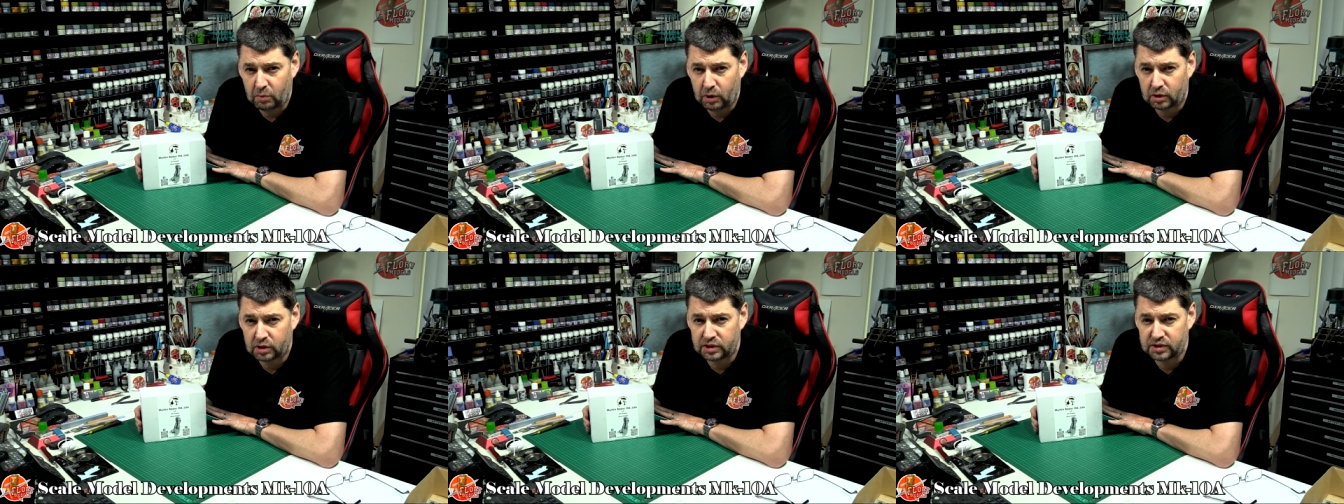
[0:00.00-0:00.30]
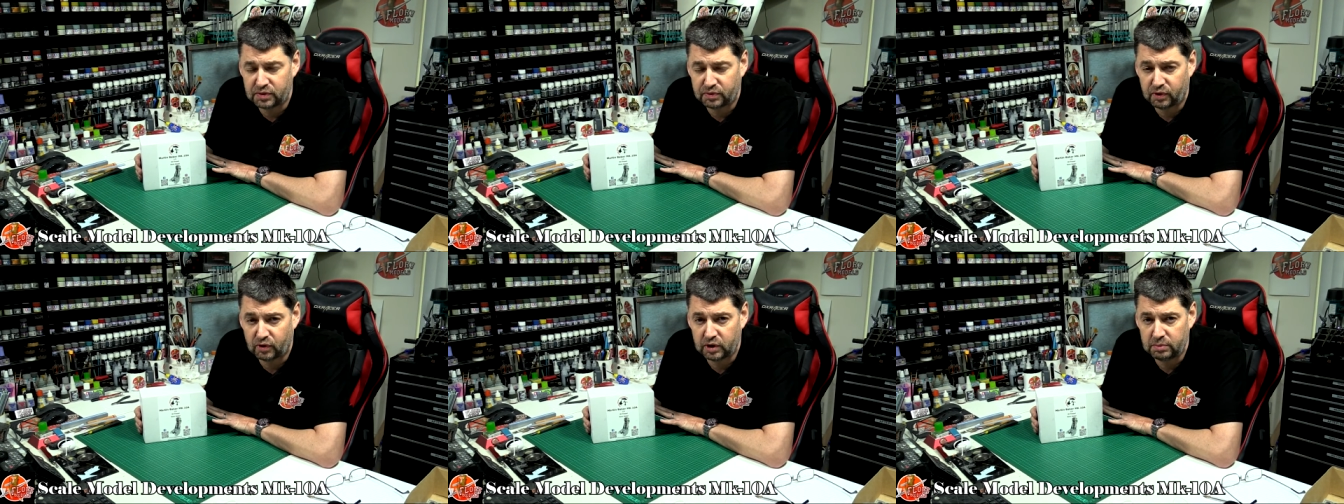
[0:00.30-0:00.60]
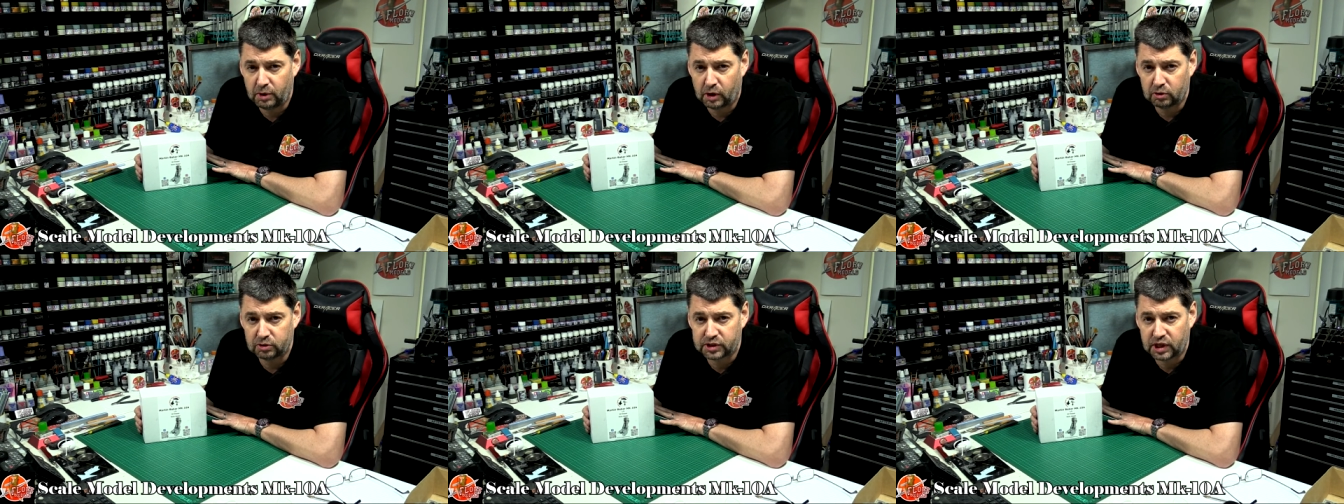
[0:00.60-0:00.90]
welcome to 4E
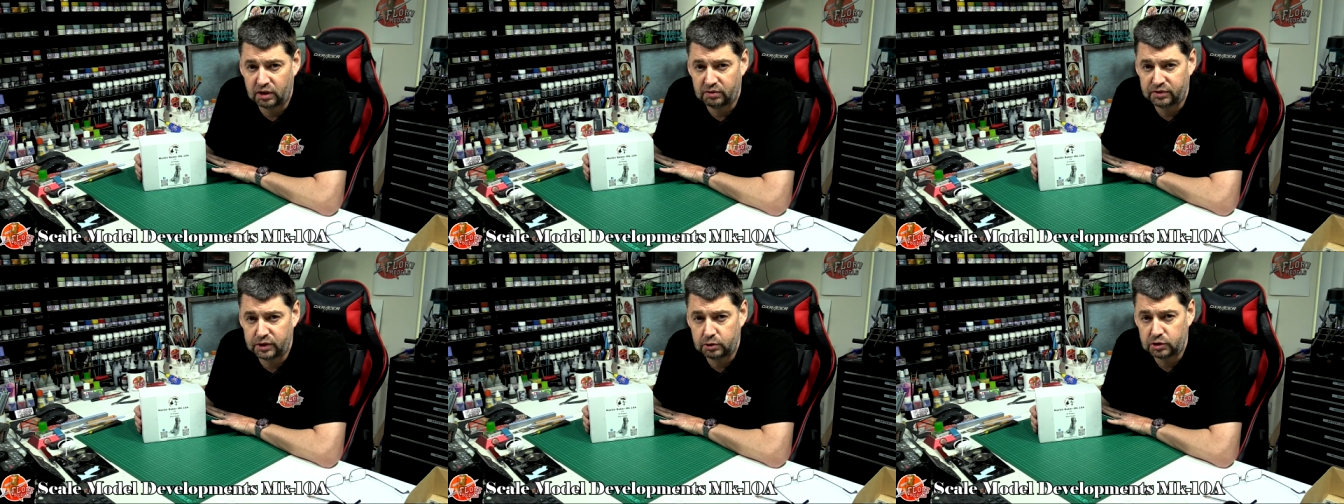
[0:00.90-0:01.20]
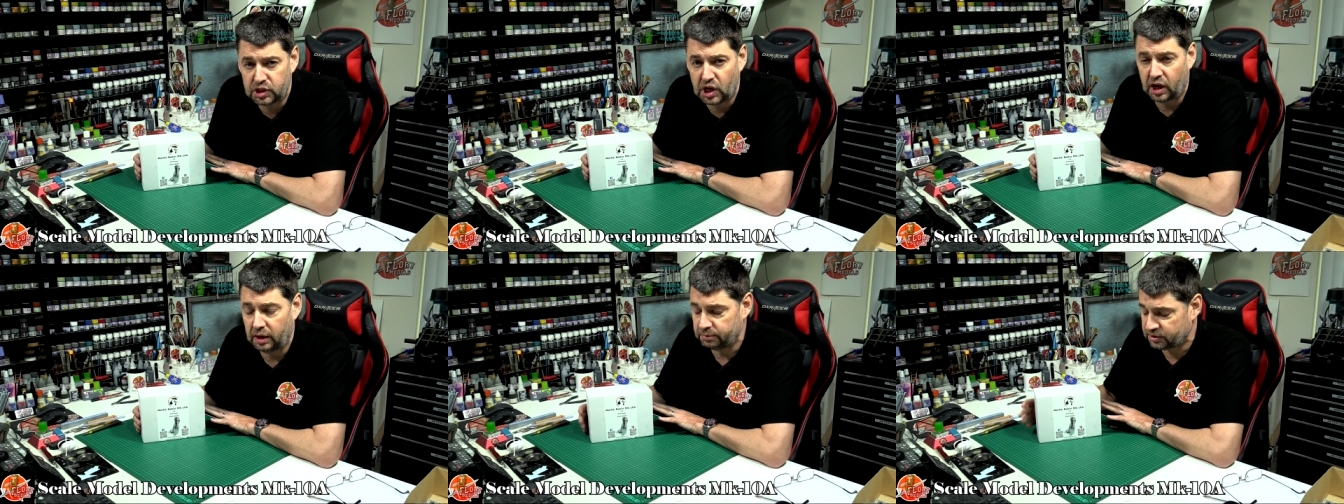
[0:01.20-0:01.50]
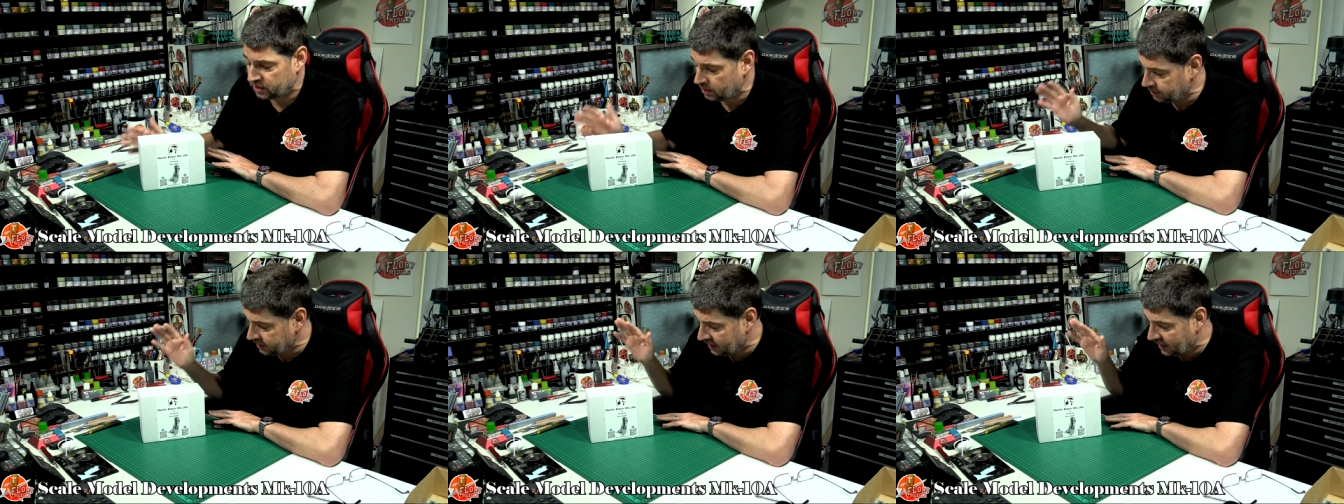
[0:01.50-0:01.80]
Models Quick Review Time,
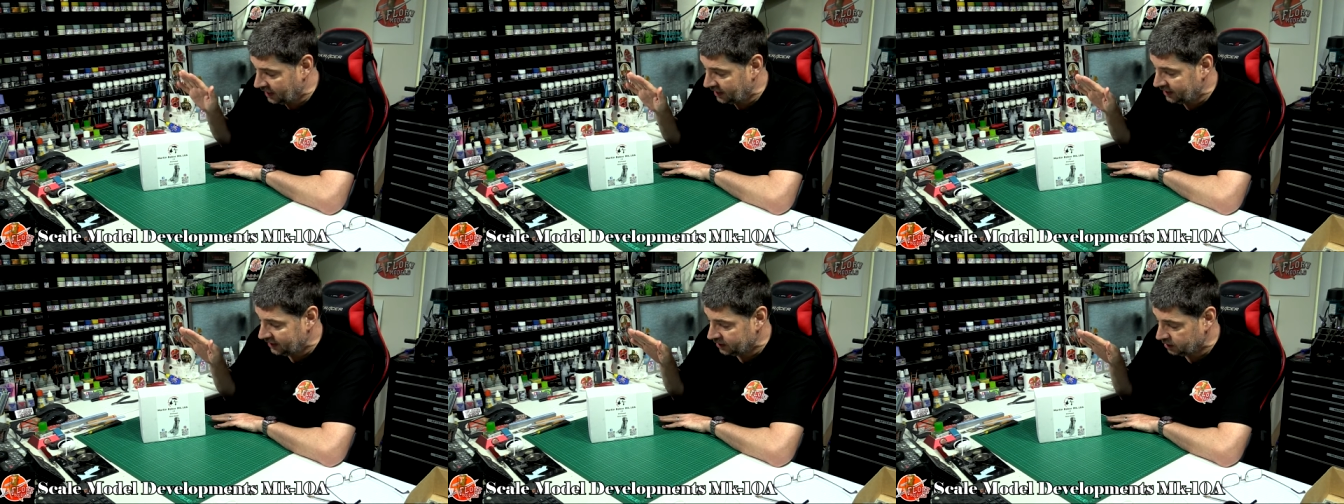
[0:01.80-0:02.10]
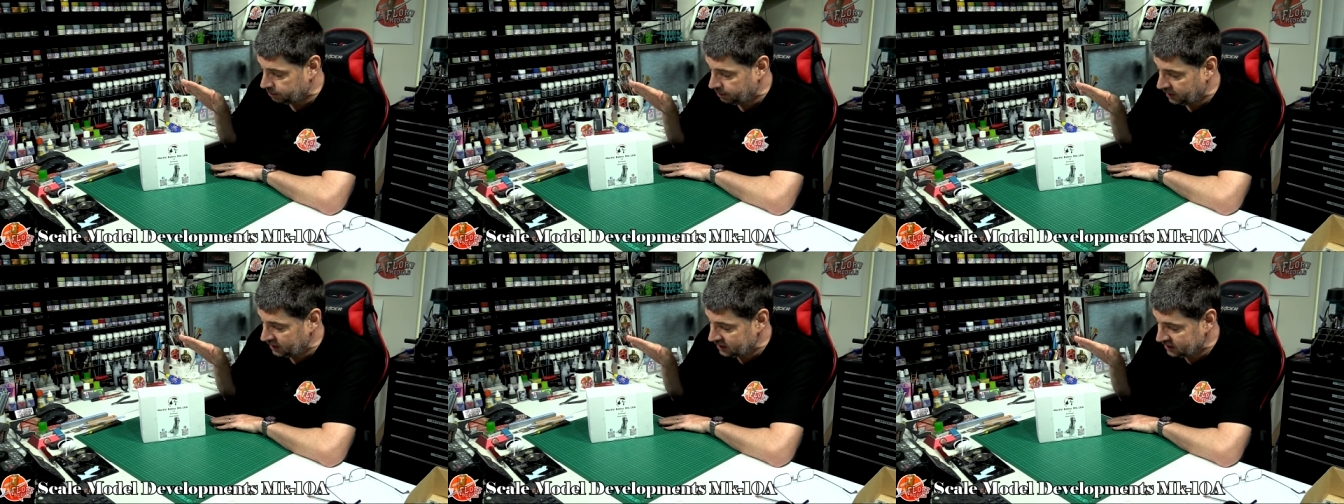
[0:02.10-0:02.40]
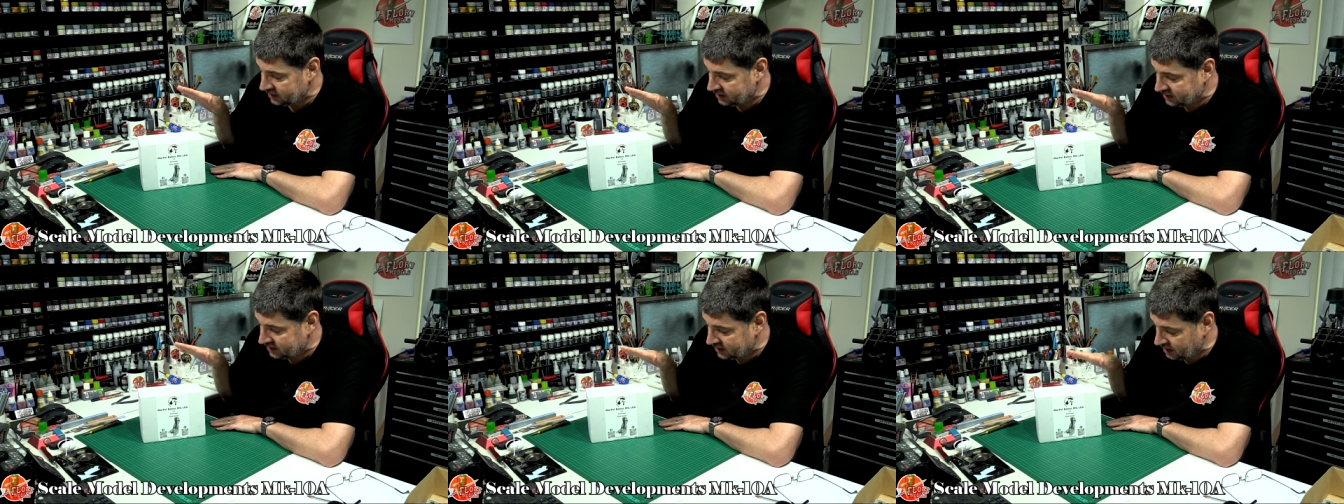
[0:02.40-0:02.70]
something a little bit
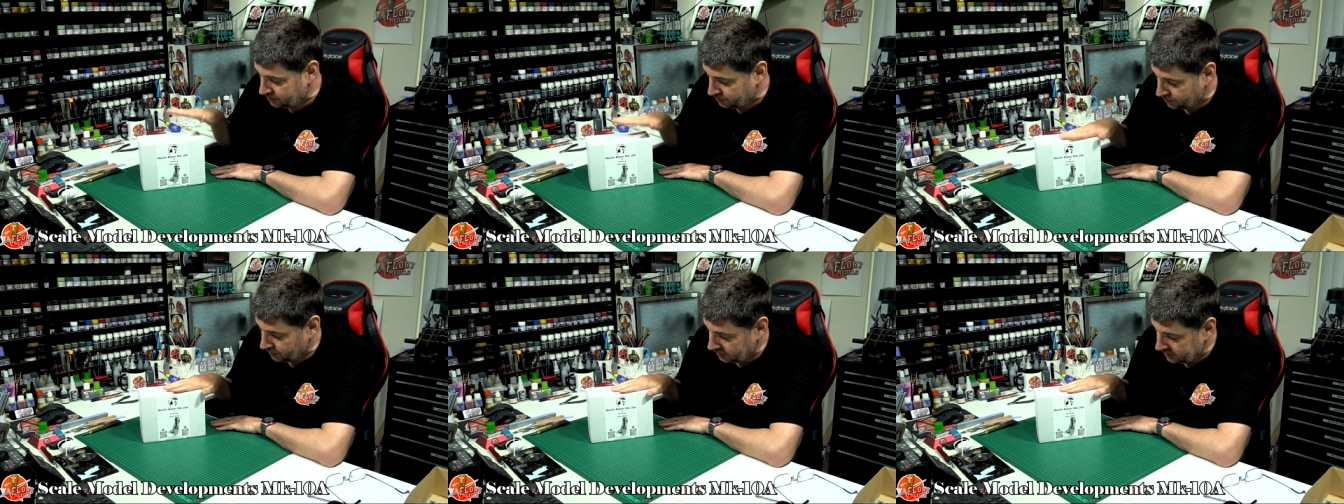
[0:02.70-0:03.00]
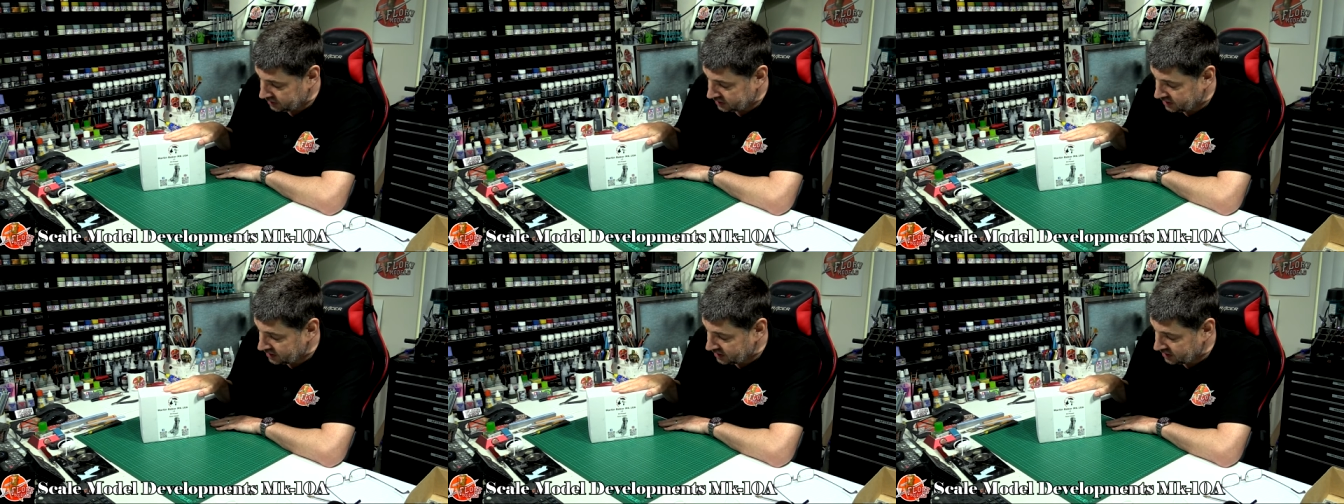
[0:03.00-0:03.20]
different.